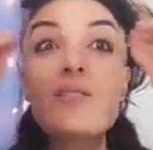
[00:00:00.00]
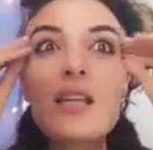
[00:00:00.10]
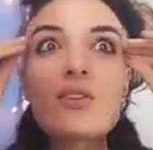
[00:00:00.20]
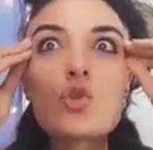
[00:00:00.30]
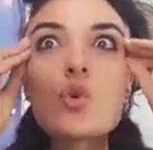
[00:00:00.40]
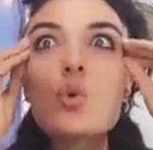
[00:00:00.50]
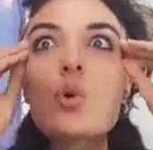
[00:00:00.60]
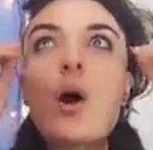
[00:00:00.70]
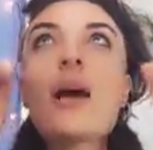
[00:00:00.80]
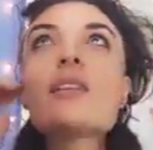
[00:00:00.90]
that
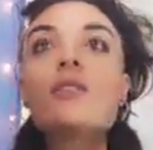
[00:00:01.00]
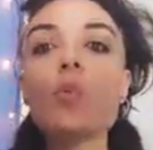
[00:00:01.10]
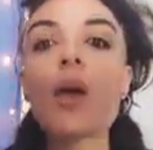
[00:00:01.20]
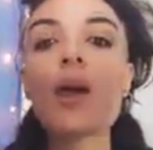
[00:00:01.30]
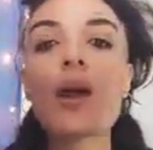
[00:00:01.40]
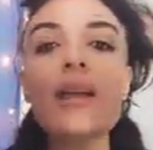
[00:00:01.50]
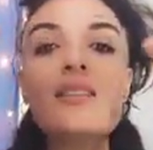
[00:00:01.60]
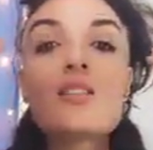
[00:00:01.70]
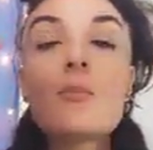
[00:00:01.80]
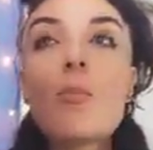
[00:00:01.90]
duro, I swear,
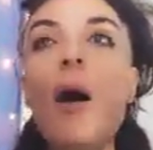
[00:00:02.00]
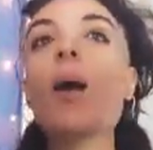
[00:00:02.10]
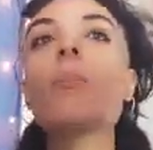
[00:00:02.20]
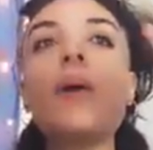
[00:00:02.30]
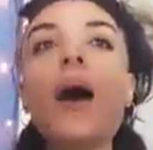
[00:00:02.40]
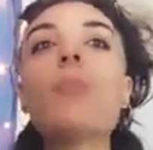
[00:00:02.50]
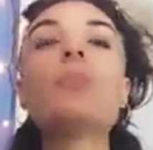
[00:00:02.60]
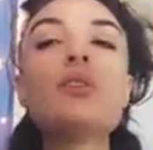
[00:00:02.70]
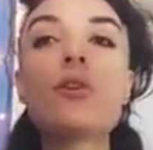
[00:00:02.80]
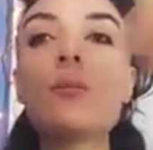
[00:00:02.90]
has to pop up
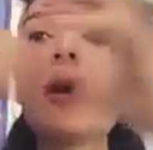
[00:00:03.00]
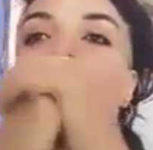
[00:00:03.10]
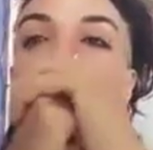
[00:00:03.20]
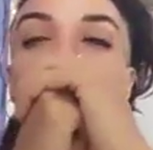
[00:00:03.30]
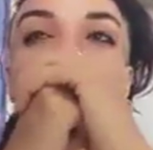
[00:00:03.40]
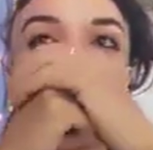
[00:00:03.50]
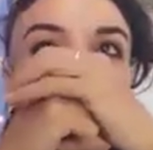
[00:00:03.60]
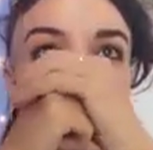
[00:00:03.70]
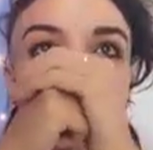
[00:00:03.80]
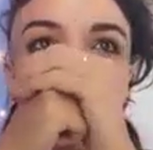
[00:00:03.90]
in your mind
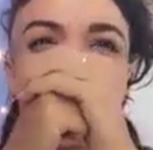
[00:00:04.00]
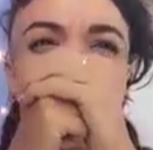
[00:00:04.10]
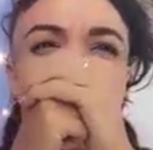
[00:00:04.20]
immediately.